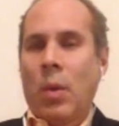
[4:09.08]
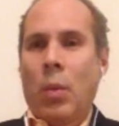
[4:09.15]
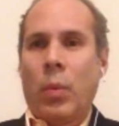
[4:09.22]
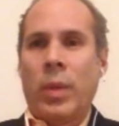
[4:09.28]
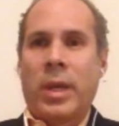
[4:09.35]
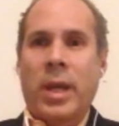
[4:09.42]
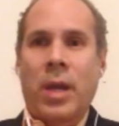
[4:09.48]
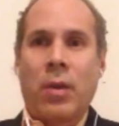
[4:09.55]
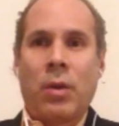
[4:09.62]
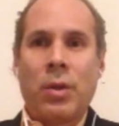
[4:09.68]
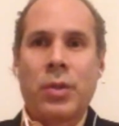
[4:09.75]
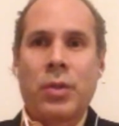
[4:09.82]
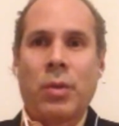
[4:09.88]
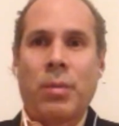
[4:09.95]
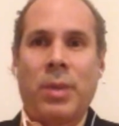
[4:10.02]
We can
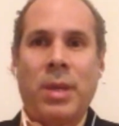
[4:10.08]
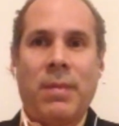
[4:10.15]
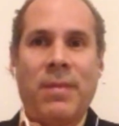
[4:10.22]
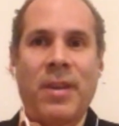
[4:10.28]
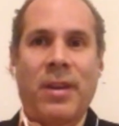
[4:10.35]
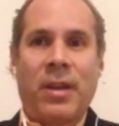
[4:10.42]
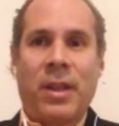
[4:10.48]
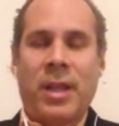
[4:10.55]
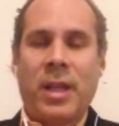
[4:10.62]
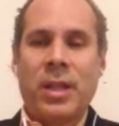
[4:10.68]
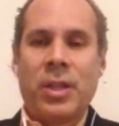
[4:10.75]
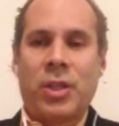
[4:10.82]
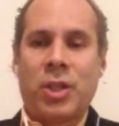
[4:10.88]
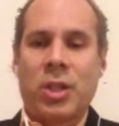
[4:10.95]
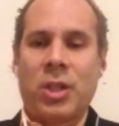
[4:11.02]
also be very
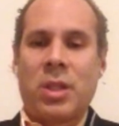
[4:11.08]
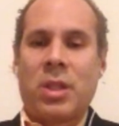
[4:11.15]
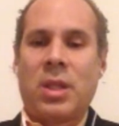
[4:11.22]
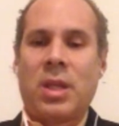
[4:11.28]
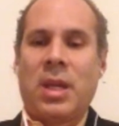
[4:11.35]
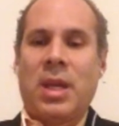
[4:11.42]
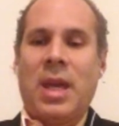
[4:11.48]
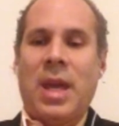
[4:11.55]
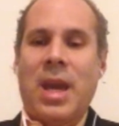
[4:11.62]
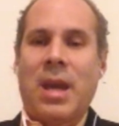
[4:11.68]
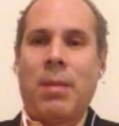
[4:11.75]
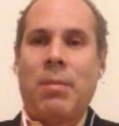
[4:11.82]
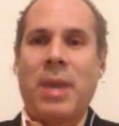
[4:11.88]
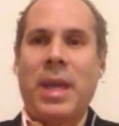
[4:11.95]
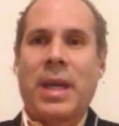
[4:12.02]
diligent
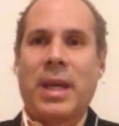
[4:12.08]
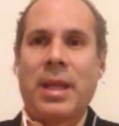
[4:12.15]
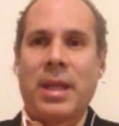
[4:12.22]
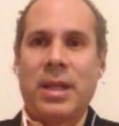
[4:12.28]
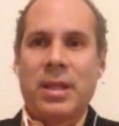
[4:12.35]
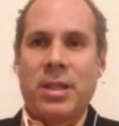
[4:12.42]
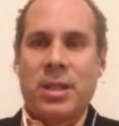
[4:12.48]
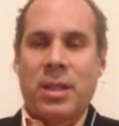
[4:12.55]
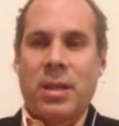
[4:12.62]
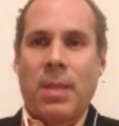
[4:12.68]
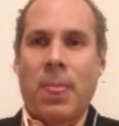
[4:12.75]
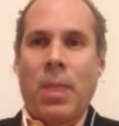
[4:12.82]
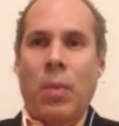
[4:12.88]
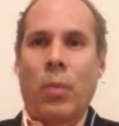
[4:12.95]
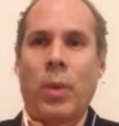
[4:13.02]
and make a list
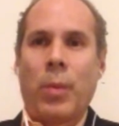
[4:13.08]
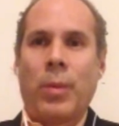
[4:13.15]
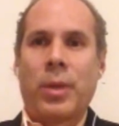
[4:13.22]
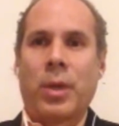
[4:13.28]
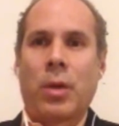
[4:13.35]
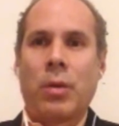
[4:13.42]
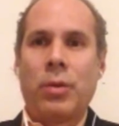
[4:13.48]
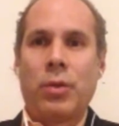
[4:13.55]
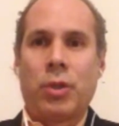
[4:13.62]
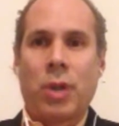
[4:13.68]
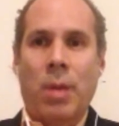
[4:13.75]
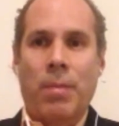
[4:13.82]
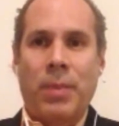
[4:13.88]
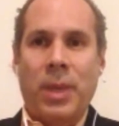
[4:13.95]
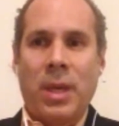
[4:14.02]
when we're going
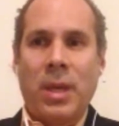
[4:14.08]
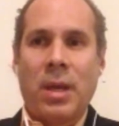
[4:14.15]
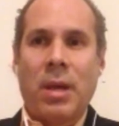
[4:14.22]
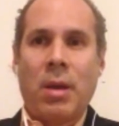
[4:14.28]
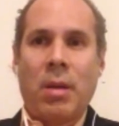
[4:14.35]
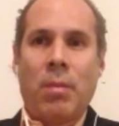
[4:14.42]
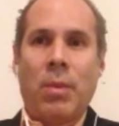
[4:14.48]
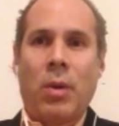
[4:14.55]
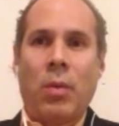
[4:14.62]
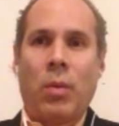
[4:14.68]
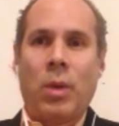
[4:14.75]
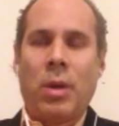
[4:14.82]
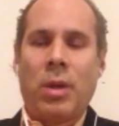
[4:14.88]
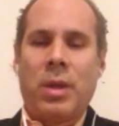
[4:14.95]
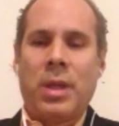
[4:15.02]
shopping. But
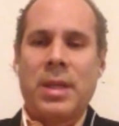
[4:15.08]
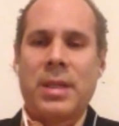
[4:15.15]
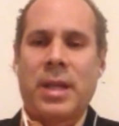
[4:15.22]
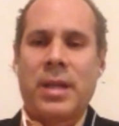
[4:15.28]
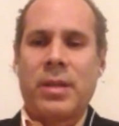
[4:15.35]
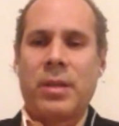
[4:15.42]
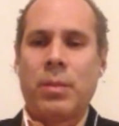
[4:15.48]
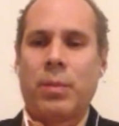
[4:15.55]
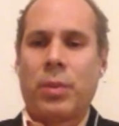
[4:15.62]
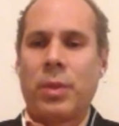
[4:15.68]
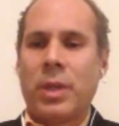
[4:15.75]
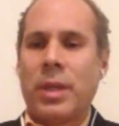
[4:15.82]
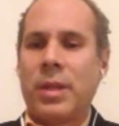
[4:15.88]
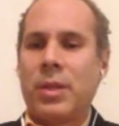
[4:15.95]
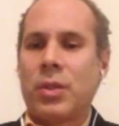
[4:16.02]
one of the things that is
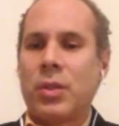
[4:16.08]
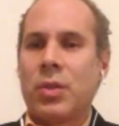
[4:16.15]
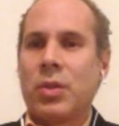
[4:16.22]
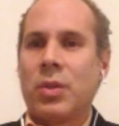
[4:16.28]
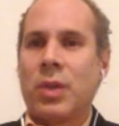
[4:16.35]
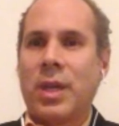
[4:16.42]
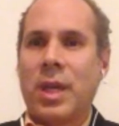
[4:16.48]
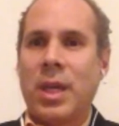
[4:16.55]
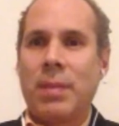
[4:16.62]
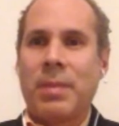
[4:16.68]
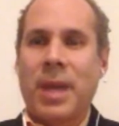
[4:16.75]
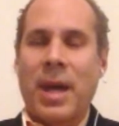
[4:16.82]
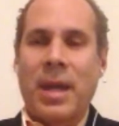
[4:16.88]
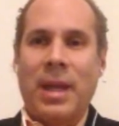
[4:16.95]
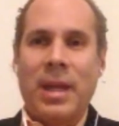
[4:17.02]
important is just keep
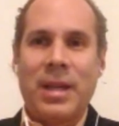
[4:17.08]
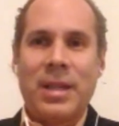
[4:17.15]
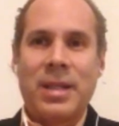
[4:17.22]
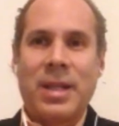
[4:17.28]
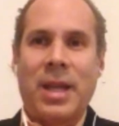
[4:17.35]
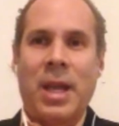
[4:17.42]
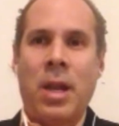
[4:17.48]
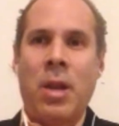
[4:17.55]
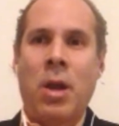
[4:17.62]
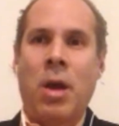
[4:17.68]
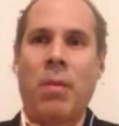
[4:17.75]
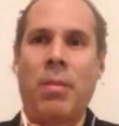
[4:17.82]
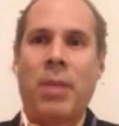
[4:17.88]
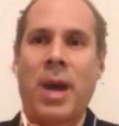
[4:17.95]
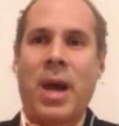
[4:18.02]
that list and
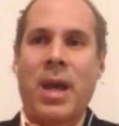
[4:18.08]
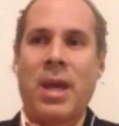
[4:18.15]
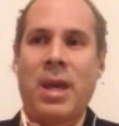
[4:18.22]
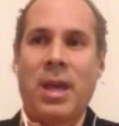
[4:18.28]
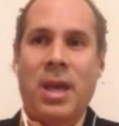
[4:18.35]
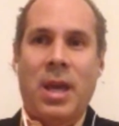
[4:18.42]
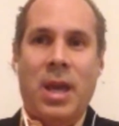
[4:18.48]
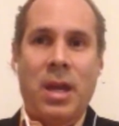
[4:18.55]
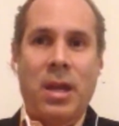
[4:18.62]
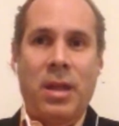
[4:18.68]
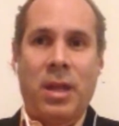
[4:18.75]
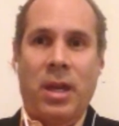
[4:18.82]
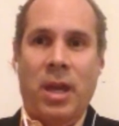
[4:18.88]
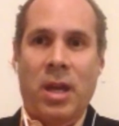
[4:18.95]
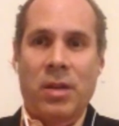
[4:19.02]
not buy
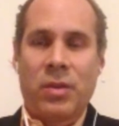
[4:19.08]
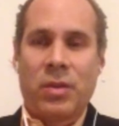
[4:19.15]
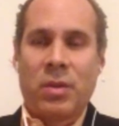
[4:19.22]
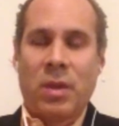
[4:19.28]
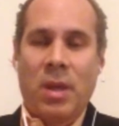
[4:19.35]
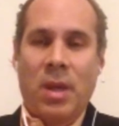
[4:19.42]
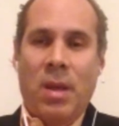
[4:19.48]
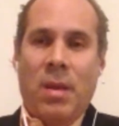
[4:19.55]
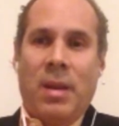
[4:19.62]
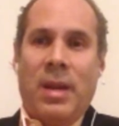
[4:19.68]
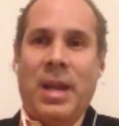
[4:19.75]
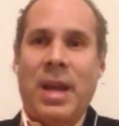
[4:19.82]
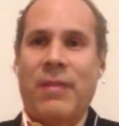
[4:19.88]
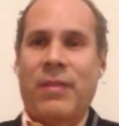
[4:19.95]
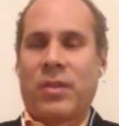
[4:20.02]
anything else.
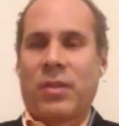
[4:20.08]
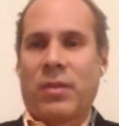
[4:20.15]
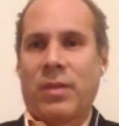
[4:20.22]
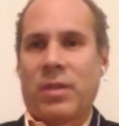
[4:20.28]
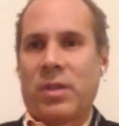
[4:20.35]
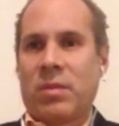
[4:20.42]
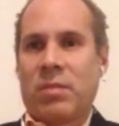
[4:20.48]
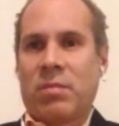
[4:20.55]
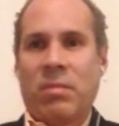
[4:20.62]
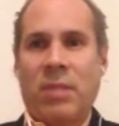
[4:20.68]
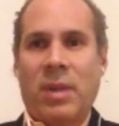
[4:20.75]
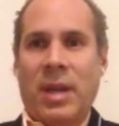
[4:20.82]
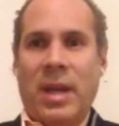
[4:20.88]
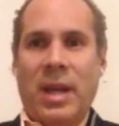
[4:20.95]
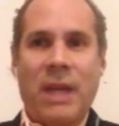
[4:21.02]
Leftovers.
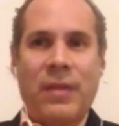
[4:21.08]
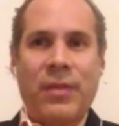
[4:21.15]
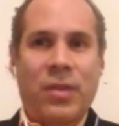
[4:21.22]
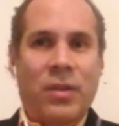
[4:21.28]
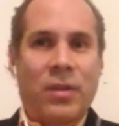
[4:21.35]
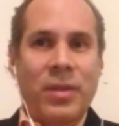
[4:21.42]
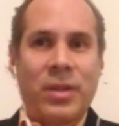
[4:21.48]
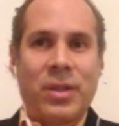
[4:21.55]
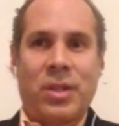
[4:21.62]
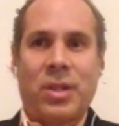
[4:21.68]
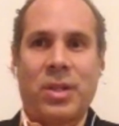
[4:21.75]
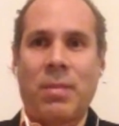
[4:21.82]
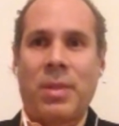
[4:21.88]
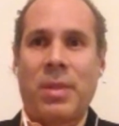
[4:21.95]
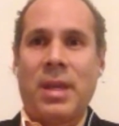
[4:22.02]
Leftovers is
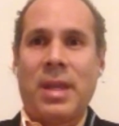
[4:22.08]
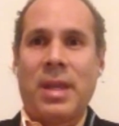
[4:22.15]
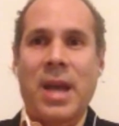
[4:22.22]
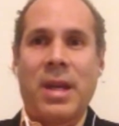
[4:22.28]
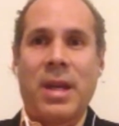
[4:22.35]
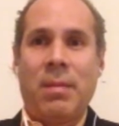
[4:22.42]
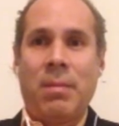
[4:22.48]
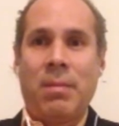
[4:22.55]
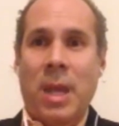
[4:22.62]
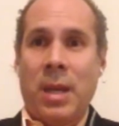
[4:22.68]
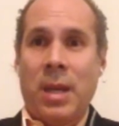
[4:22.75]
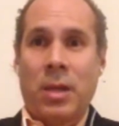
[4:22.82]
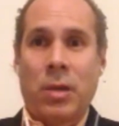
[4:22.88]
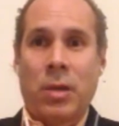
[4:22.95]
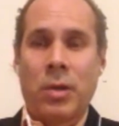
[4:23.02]
something that in
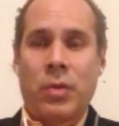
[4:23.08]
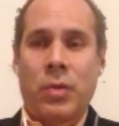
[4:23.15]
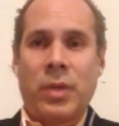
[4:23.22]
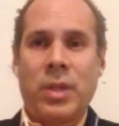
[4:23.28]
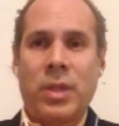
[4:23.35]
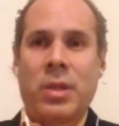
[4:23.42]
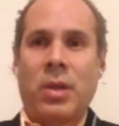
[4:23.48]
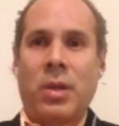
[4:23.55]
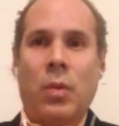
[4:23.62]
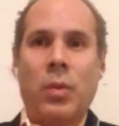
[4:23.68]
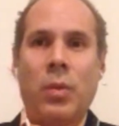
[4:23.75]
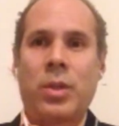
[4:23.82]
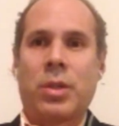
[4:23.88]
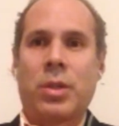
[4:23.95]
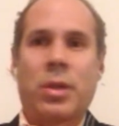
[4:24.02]
many countries
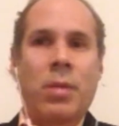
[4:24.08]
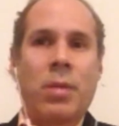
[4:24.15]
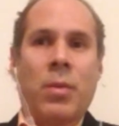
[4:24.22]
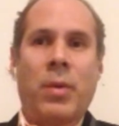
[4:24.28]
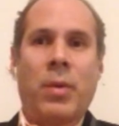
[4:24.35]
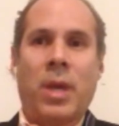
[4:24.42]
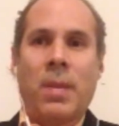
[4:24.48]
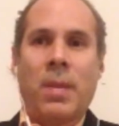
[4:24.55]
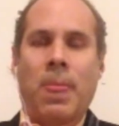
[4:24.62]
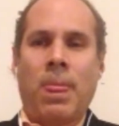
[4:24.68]
we just throw them away